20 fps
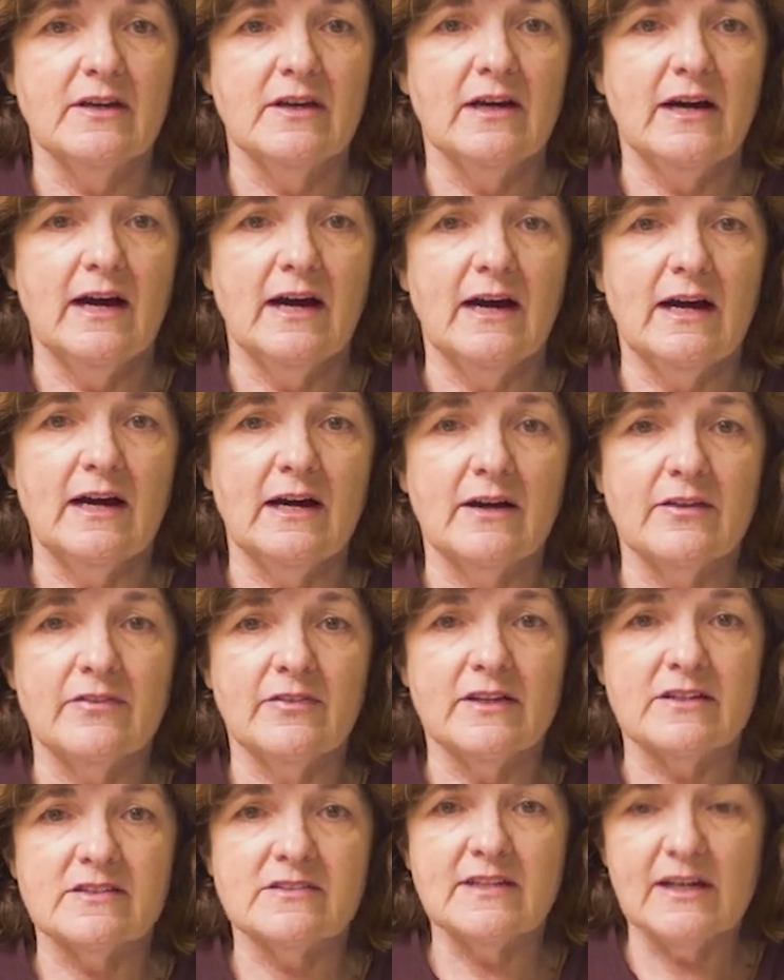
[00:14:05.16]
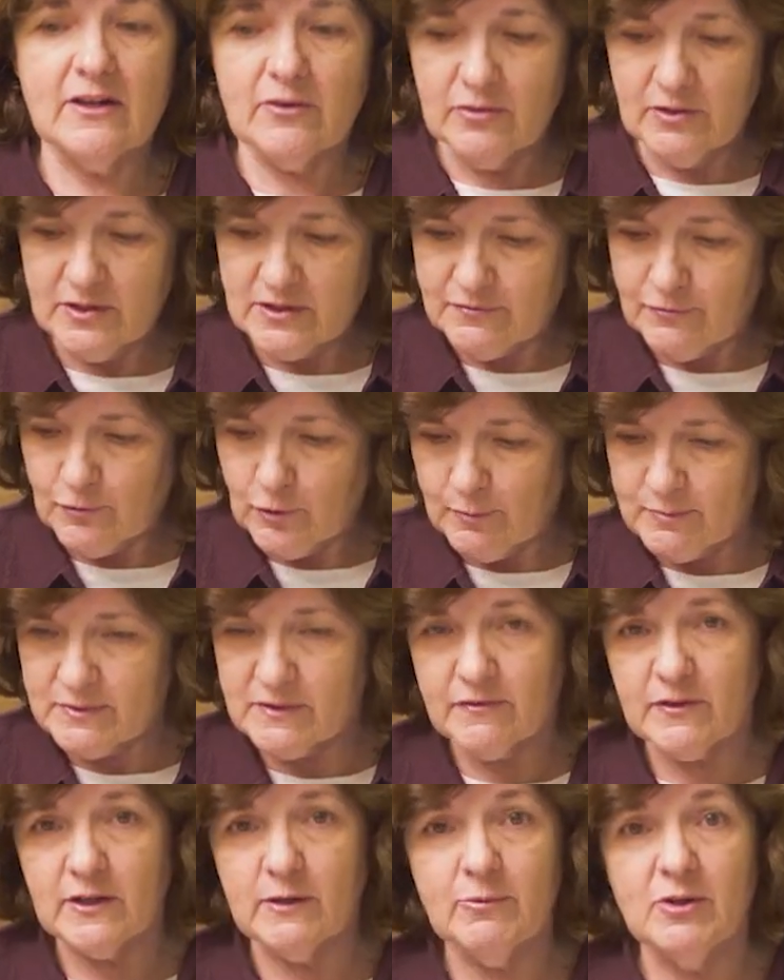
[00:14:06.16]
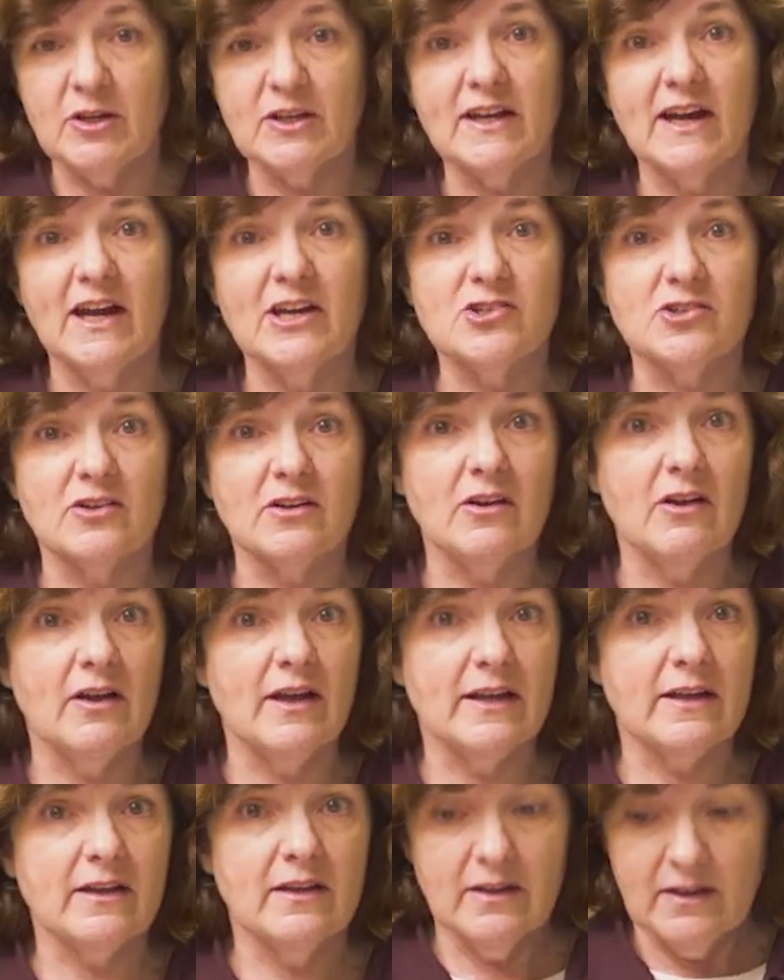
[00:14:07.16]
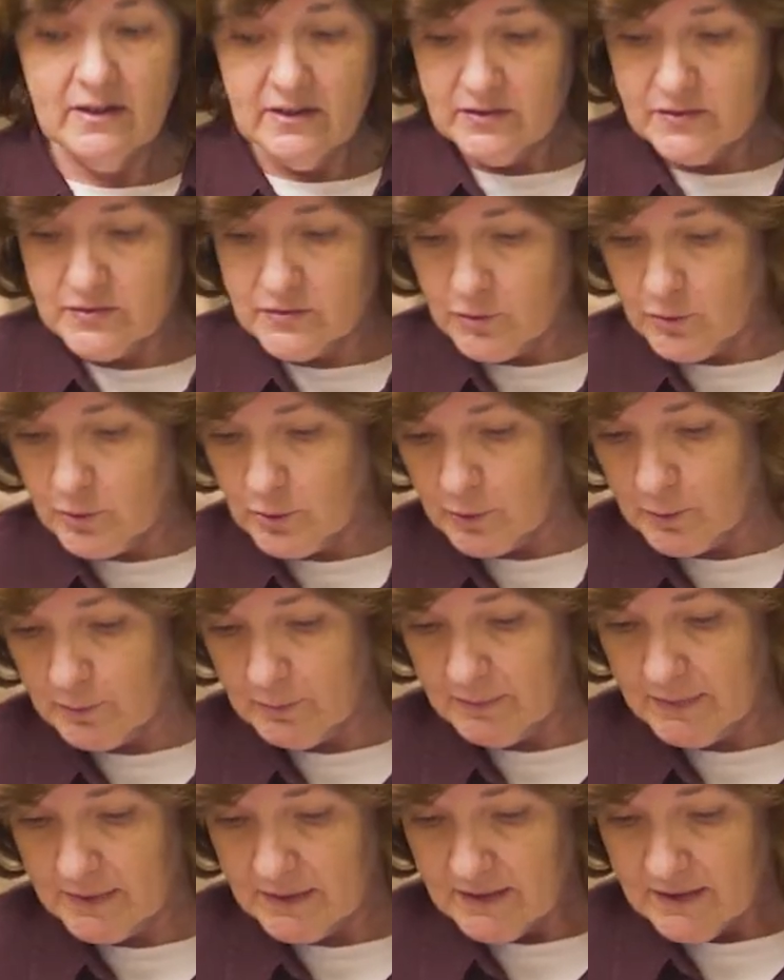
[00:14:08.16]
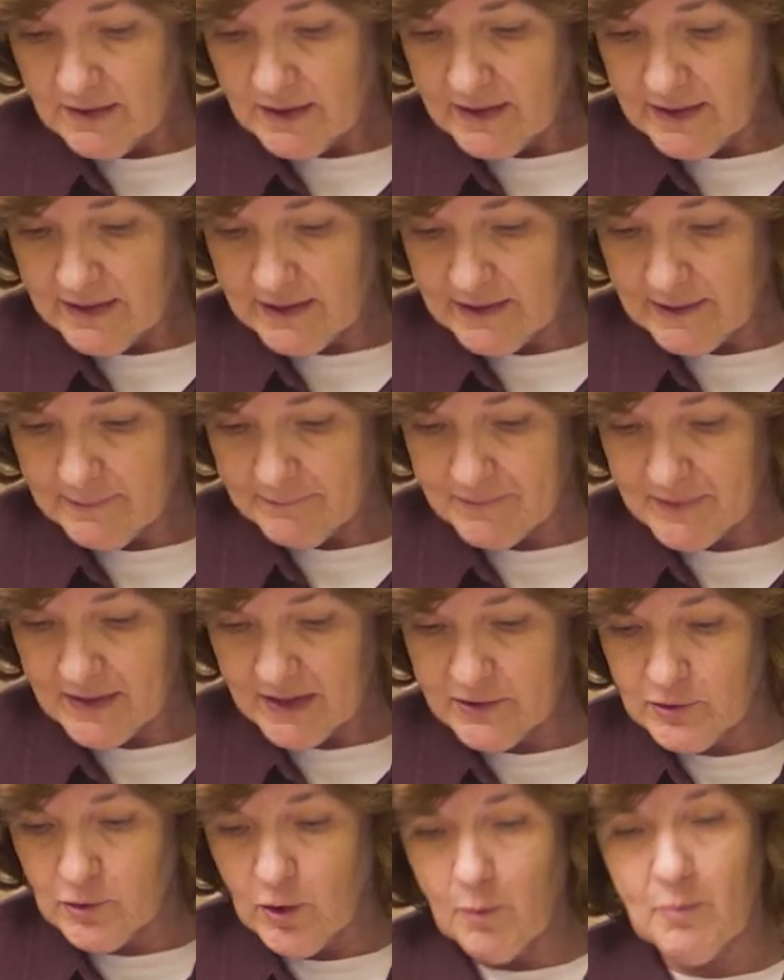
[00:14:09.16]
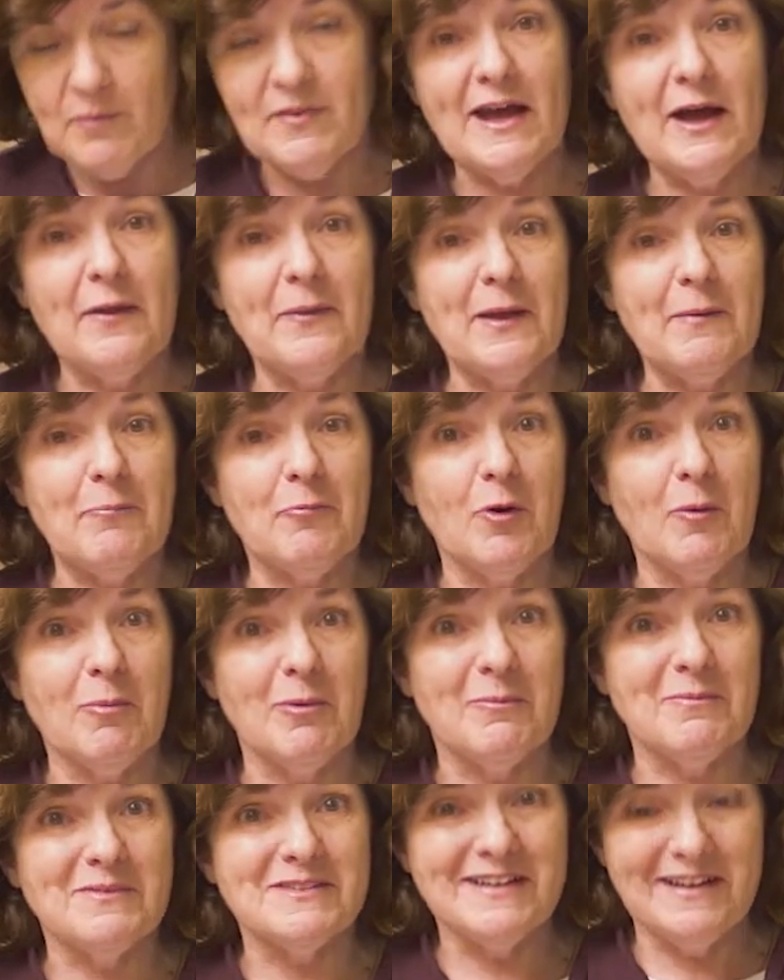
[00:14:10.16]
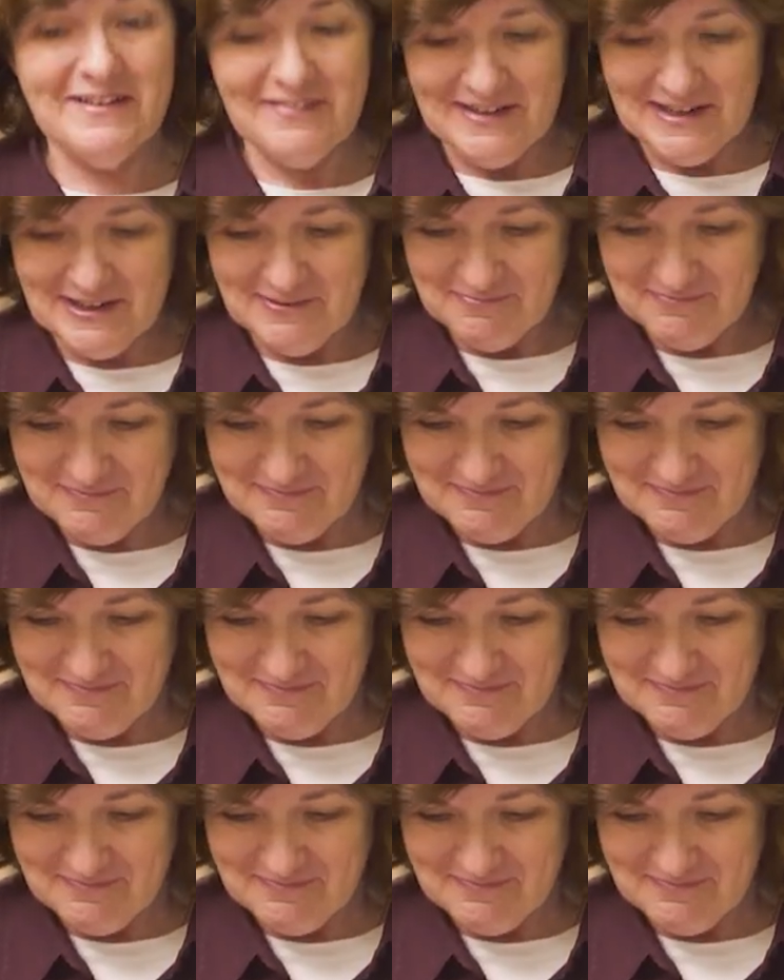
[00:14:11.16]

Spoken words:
that synchronous forms of communication like Zoom are not without their problems, are they?